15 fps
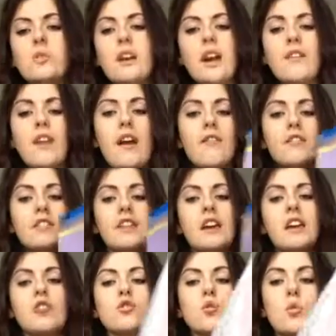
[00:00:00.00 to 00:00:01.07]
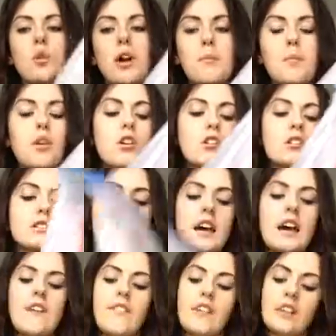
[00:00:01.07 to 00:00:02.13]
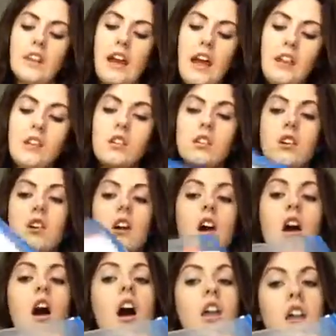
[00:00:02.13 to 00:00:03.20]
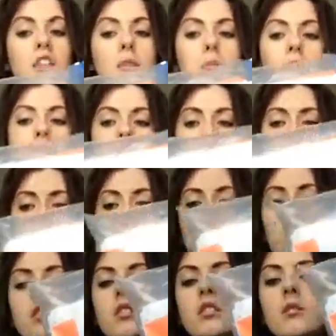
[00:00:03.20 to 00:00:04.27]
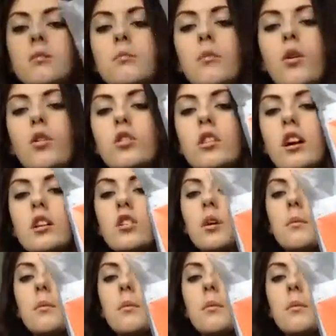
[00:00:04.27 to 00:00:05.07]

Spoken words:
we have everything in, is all our books, and again another past paper mark I've